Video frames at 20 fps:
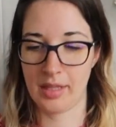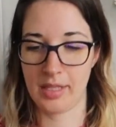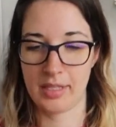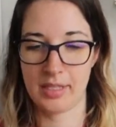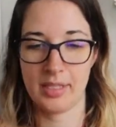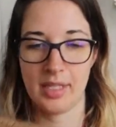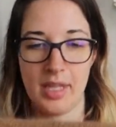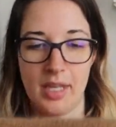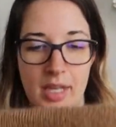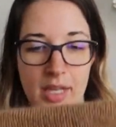
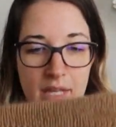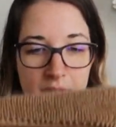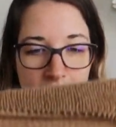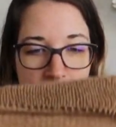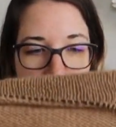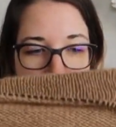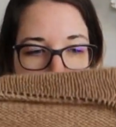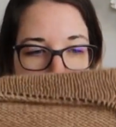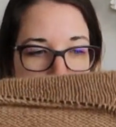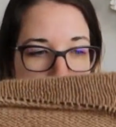this
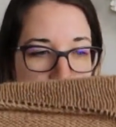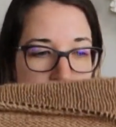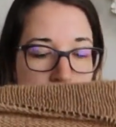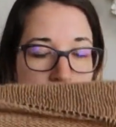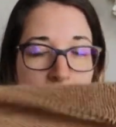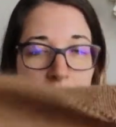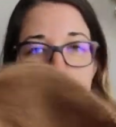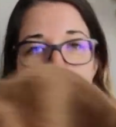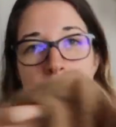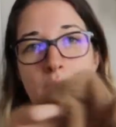
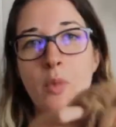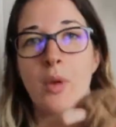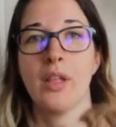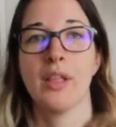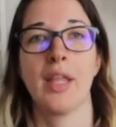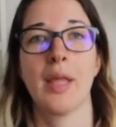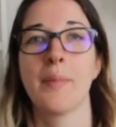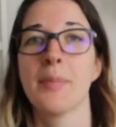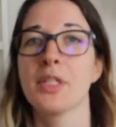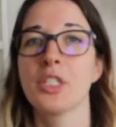is, well,
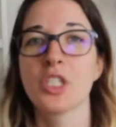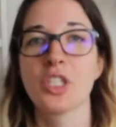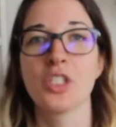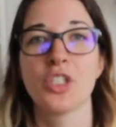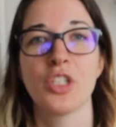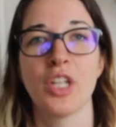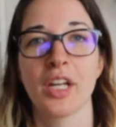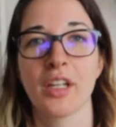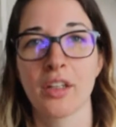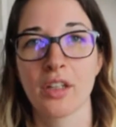let me
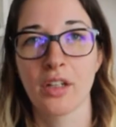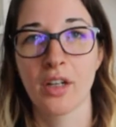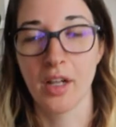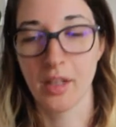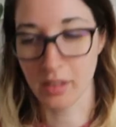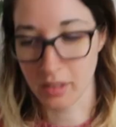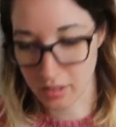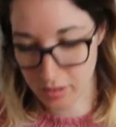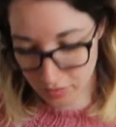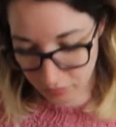just check the
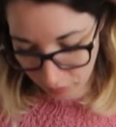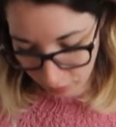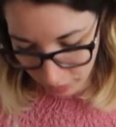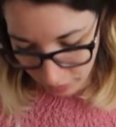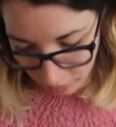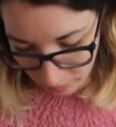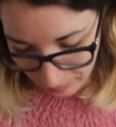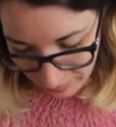colors for you